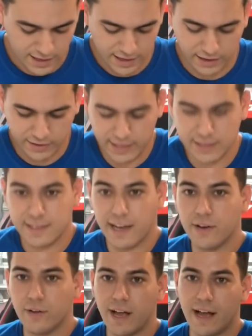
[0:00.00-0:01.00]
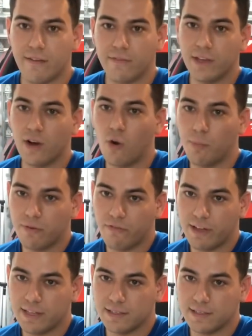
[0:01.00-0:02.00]
And on the inside, you'll have the open
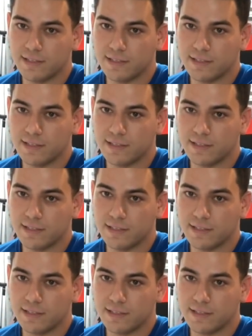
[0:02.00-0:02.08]
fins.